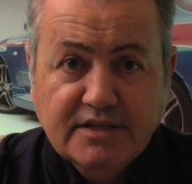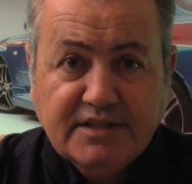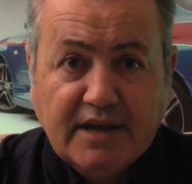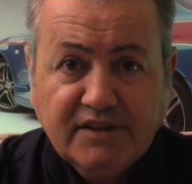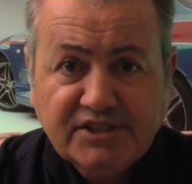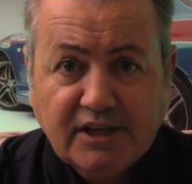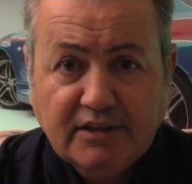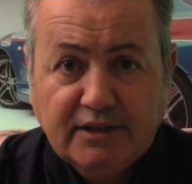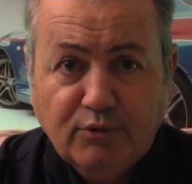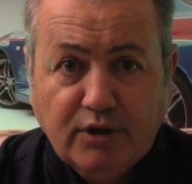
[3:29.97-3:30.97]
David
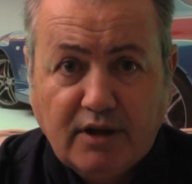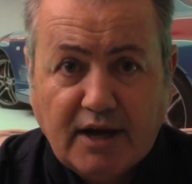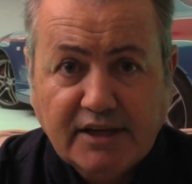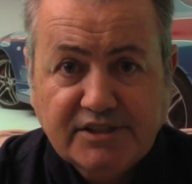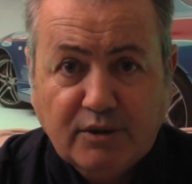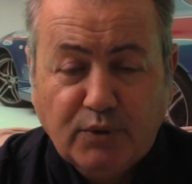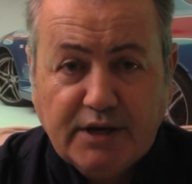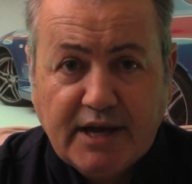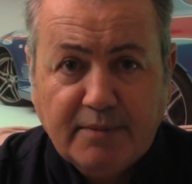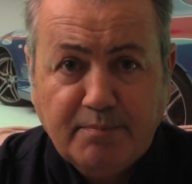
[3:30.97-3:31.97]
suddenly realized that
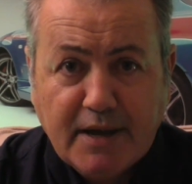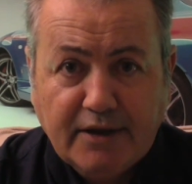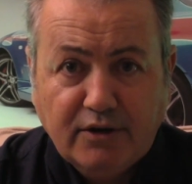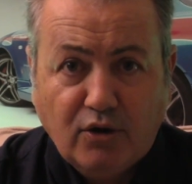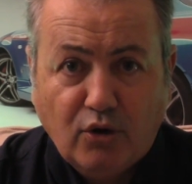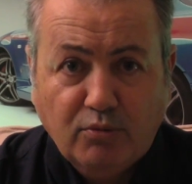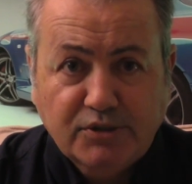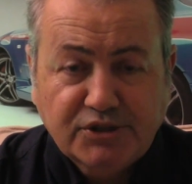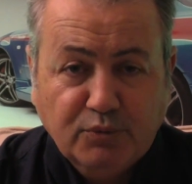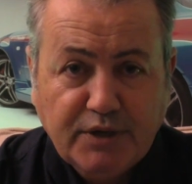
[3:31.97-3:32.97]
we had met
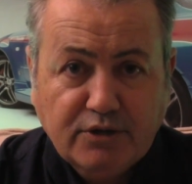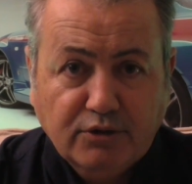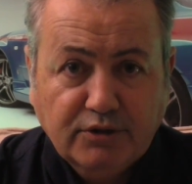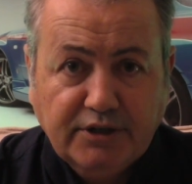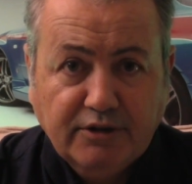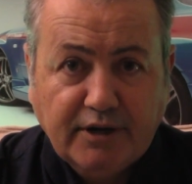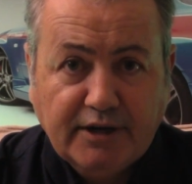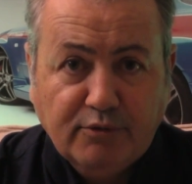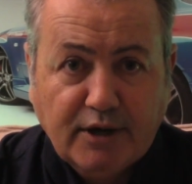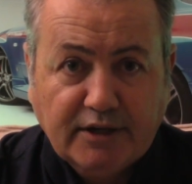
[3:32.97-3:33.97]
almost a week earlier
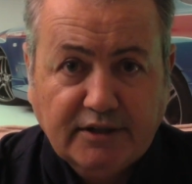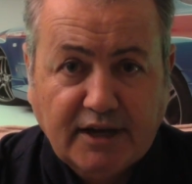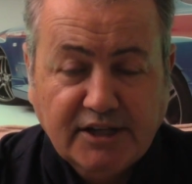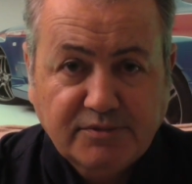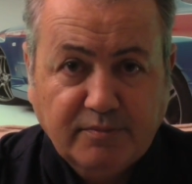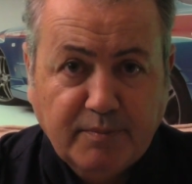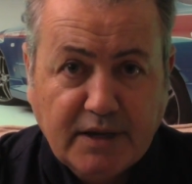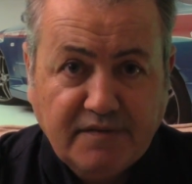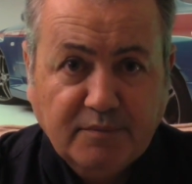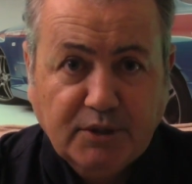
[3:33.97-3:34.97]
and he recognized
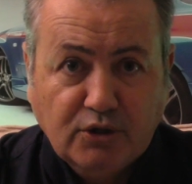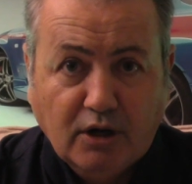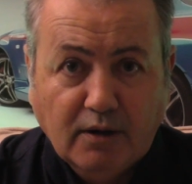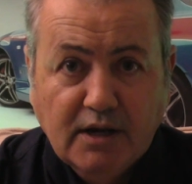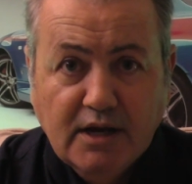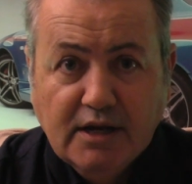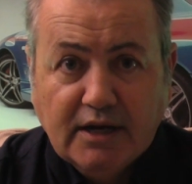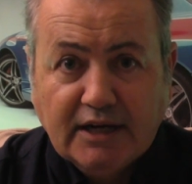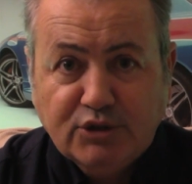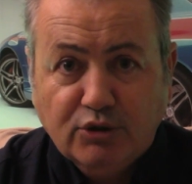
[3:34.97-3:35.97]
me from the car.
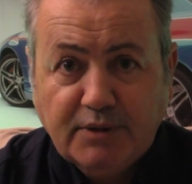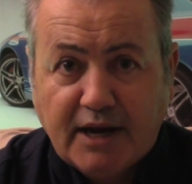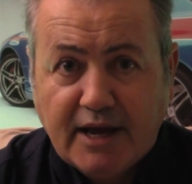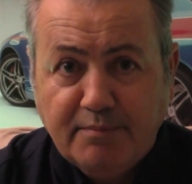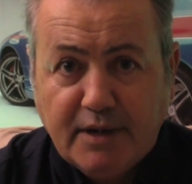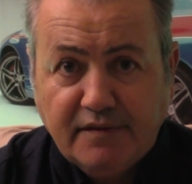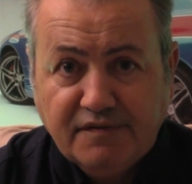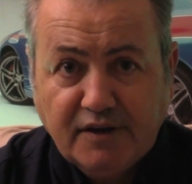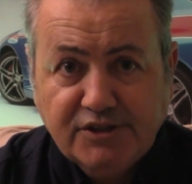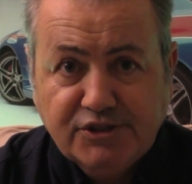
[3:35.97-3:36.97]
I told him that I had many
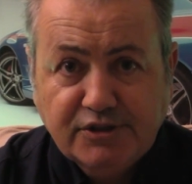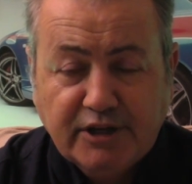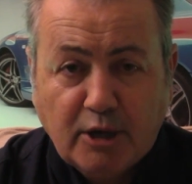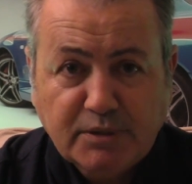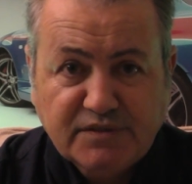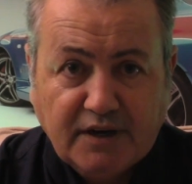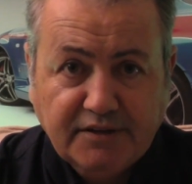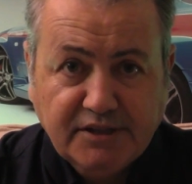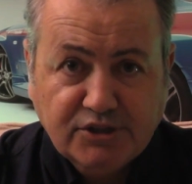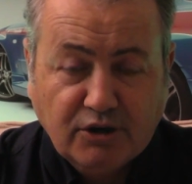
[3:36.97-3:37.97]
friends who could help us
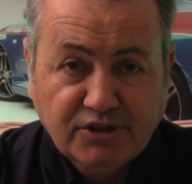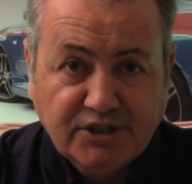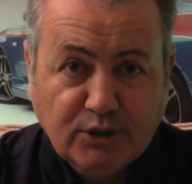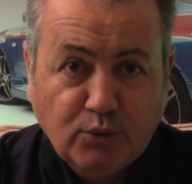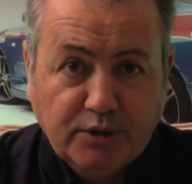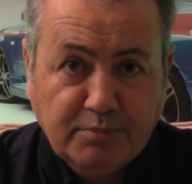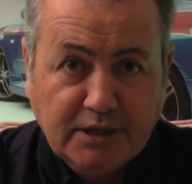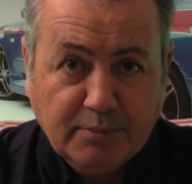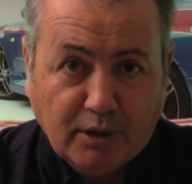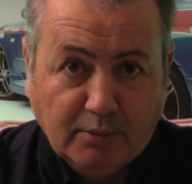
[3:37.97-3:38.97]
find these cars and it wouldn't
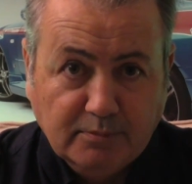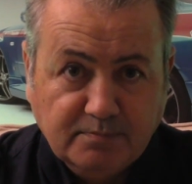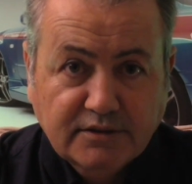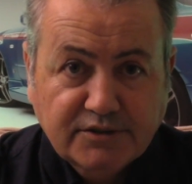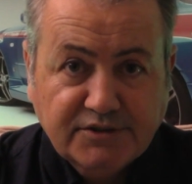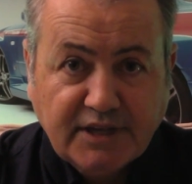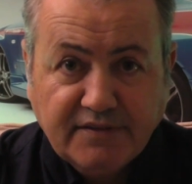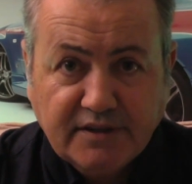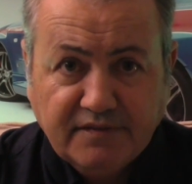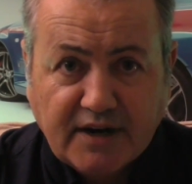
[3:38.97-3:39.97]
be a problem. So
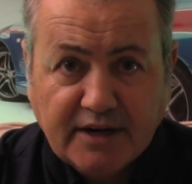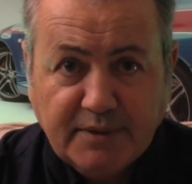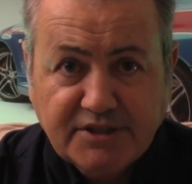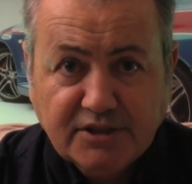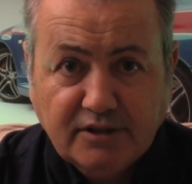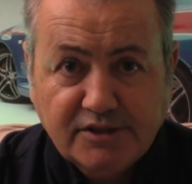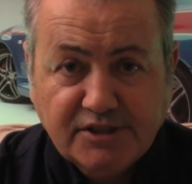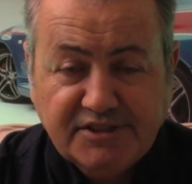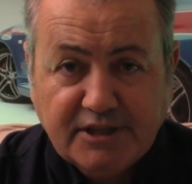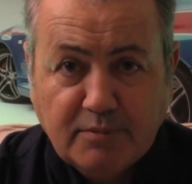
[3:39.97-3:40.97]
David invited me to lunch
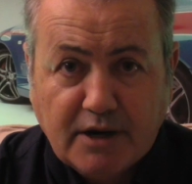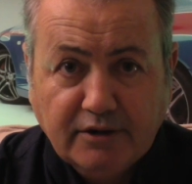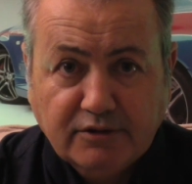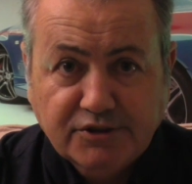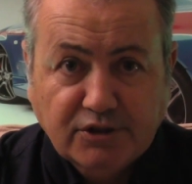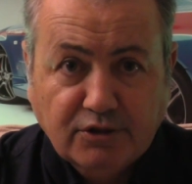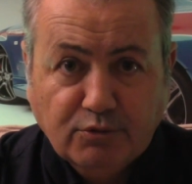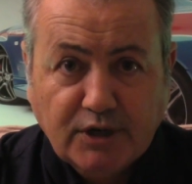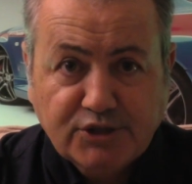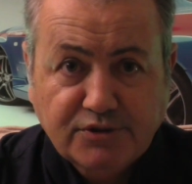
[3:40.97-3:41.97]
at Delmonico's, a
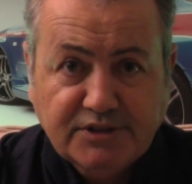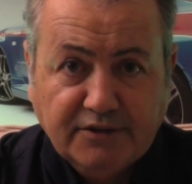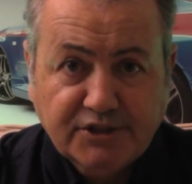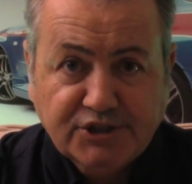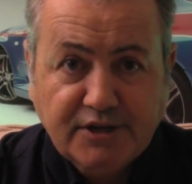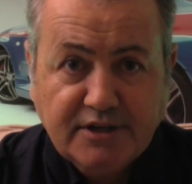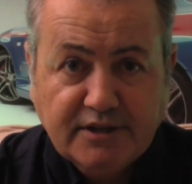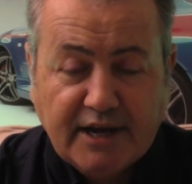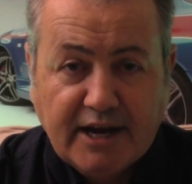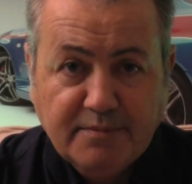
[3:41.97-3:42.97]
little restaurant down the street,
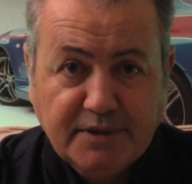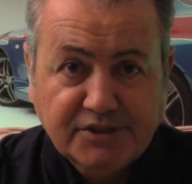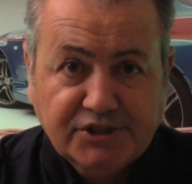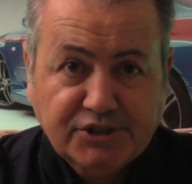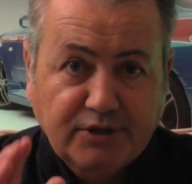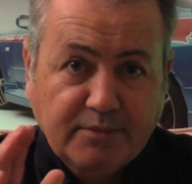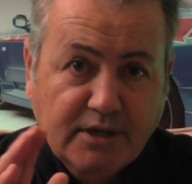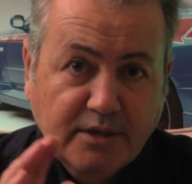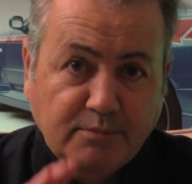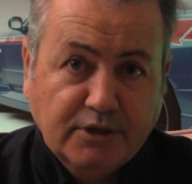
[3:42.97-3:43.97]
handed me a script,
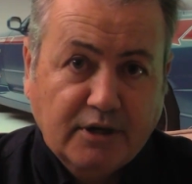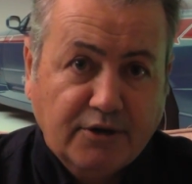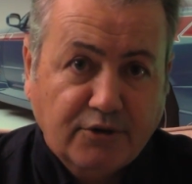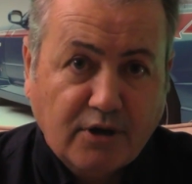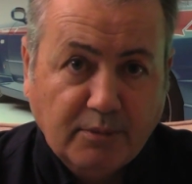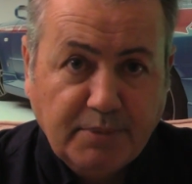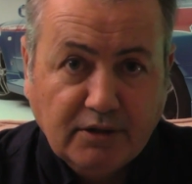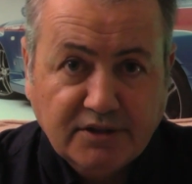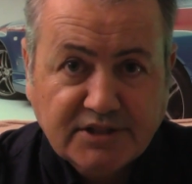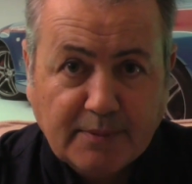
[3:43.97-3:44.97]
put a $100
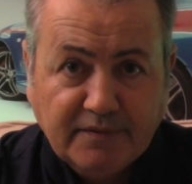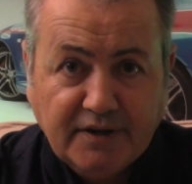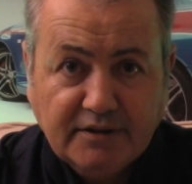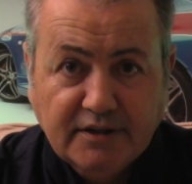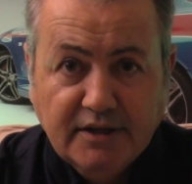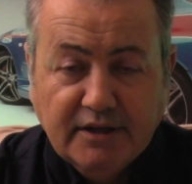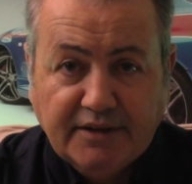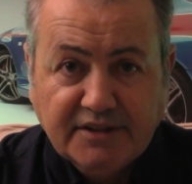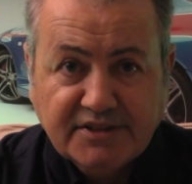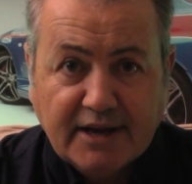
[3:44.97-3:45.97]
bill on top of it,
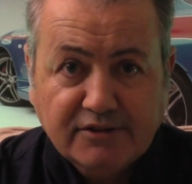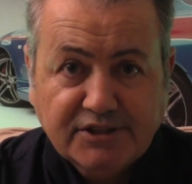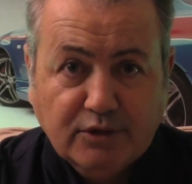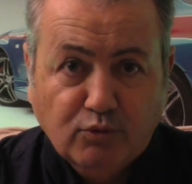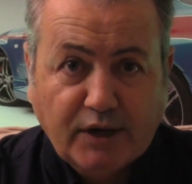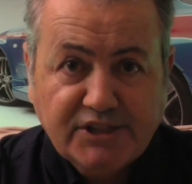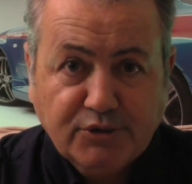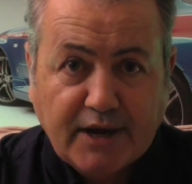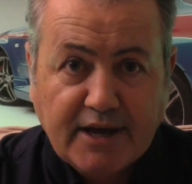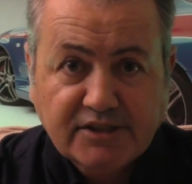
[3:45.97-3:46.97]
and the title said
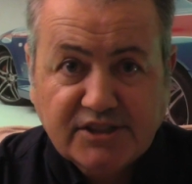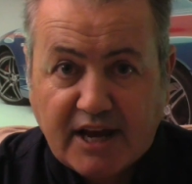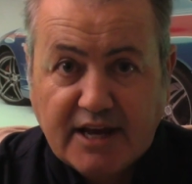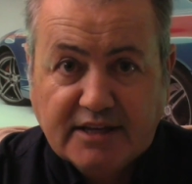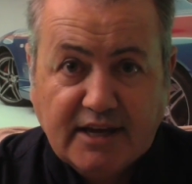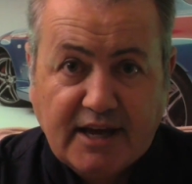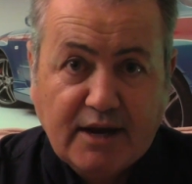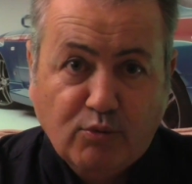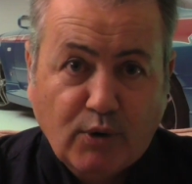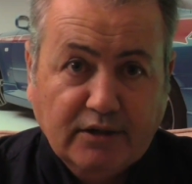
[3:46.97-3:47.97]
Racer X,
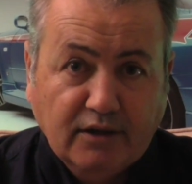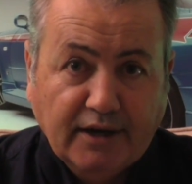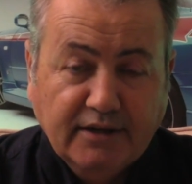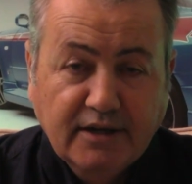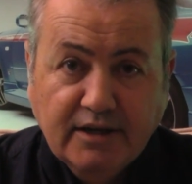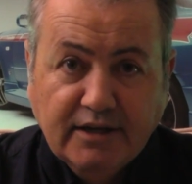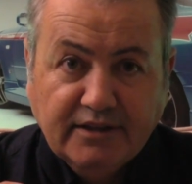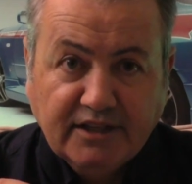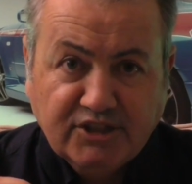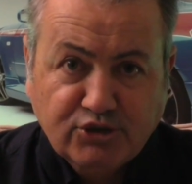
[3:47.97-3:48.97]
aka Redline.
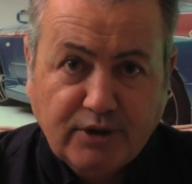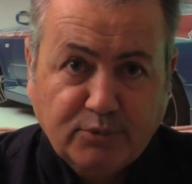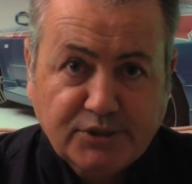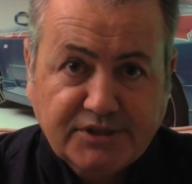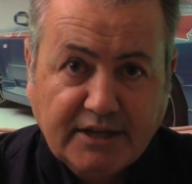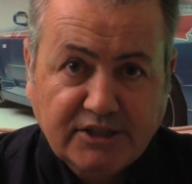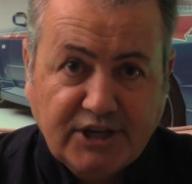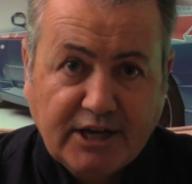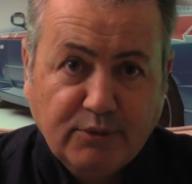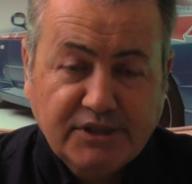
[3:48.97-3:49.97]
The script was dated
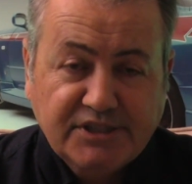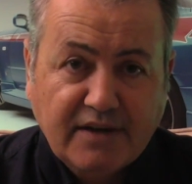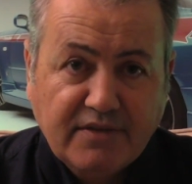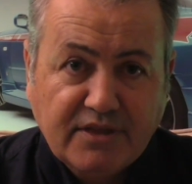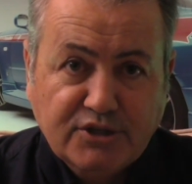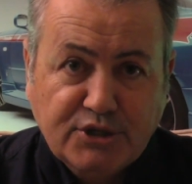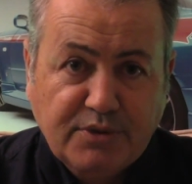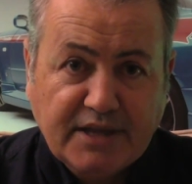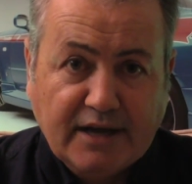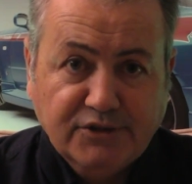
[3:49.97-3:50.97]
January 7th,
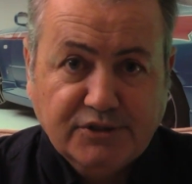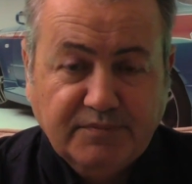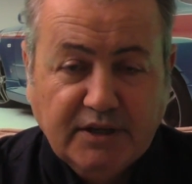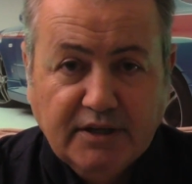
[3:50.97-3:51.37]
2000.